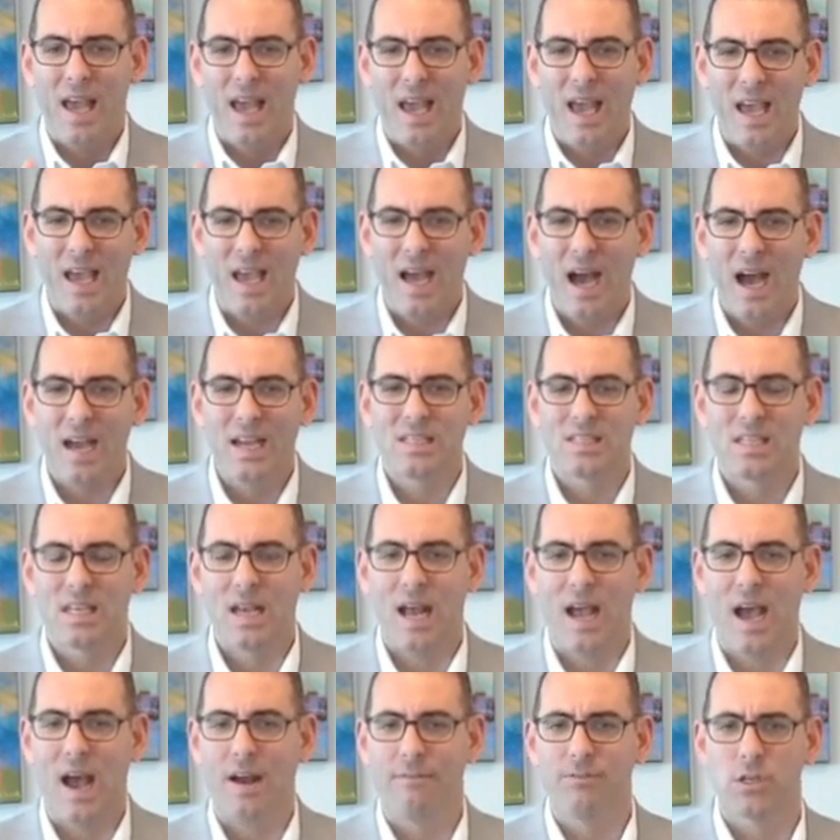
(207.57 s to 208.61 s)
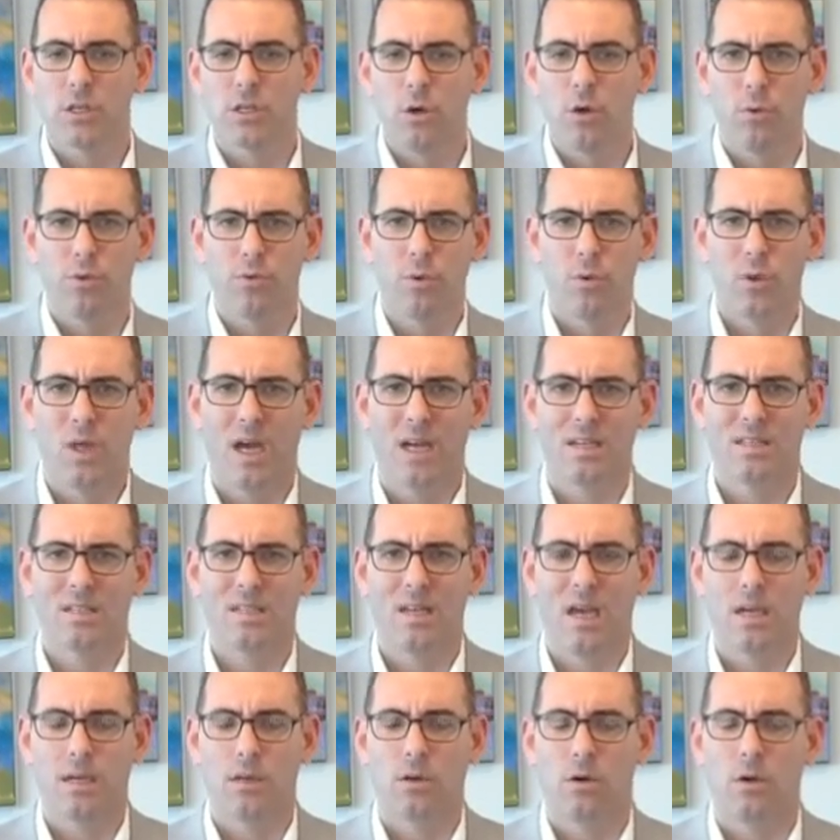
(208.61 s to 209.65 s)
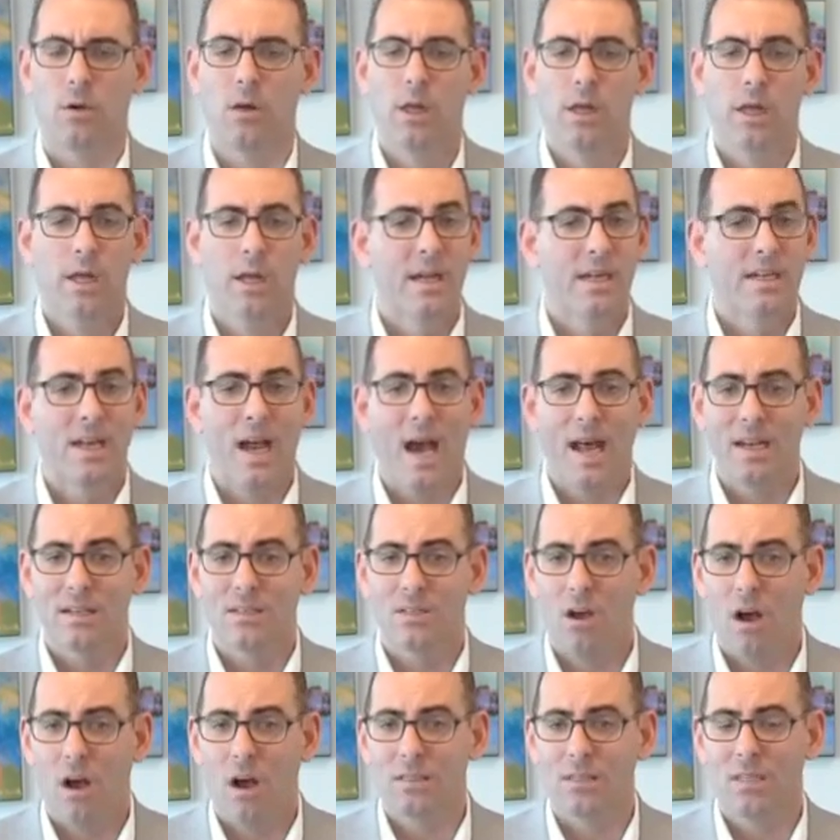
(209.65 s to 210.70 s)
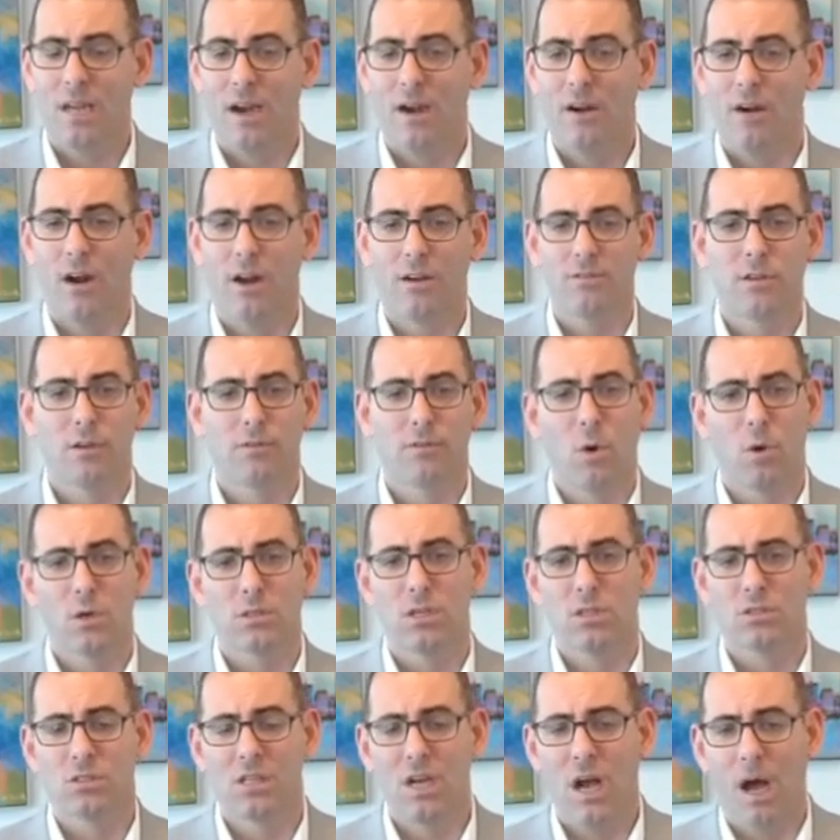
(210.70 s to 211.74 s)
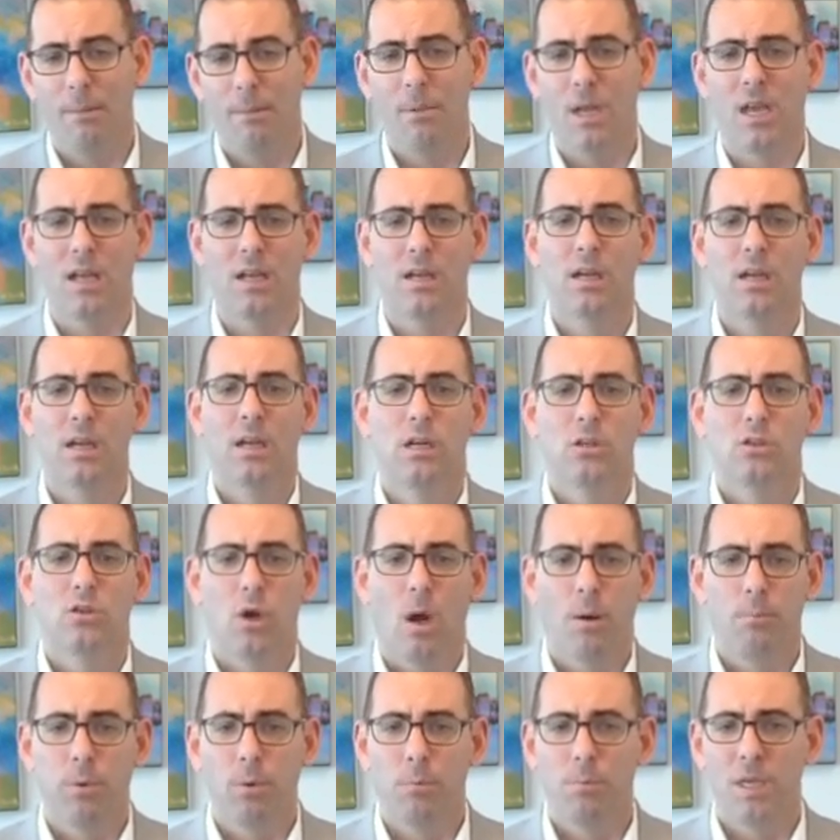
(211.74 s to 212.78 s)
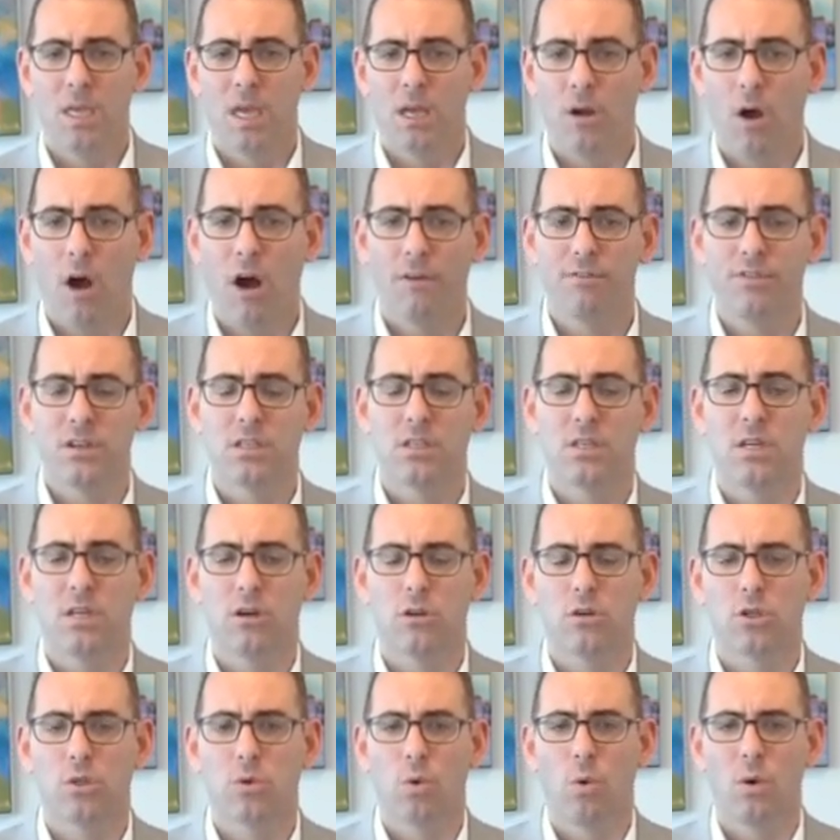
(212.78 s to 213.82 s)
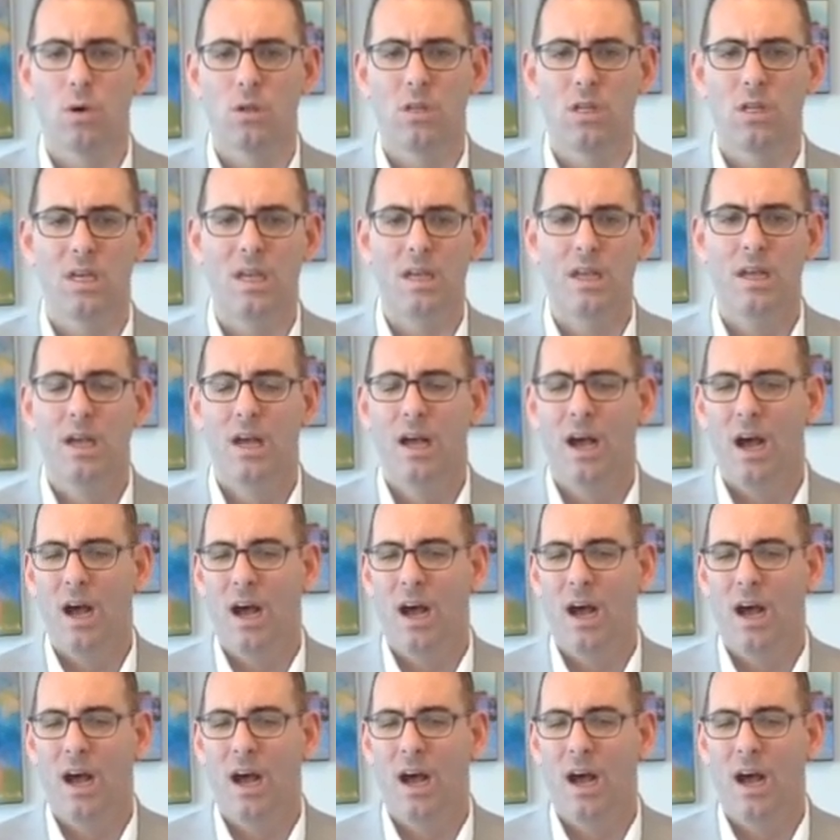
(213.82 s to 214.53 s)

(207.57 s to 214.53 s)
AI is going to have to go through that cycle. Got to talk tariffs. Of course, it's coming. Trump will be in office here shortly.